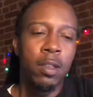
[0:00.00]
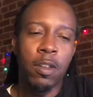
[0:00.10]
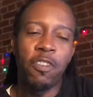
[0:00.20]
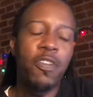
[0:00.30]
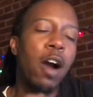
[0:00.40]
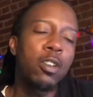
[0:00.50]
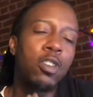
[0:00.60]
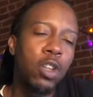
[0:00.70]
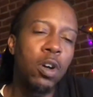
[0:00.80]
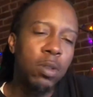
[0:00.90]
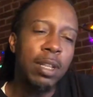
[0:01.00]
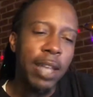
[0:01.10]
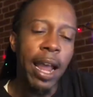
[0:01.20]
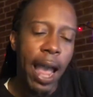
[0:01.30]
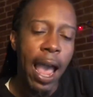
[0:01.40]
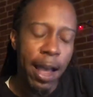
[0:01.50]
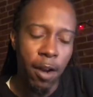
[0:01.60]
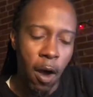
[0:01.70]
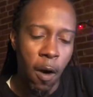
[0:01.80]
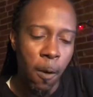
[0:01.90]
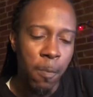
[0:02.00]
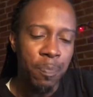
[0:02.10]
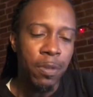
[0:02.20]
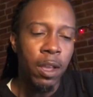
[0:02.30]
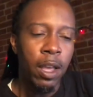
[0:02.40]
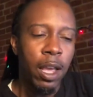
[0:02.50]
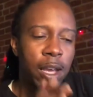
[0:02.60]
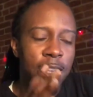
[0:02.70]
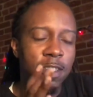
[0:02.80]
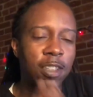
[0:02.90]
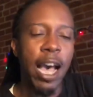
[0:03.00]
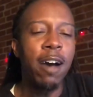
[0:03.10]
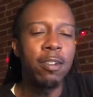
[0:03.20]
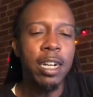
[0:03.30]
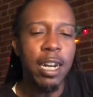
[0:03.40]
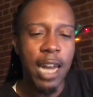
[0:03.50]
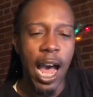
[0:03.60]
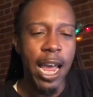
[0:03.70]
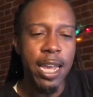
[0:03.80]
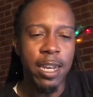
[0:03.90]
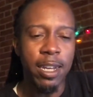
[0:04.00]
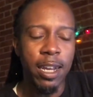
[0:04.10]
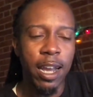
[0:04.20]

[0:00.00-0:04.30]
The first dude that they had on, it sounded like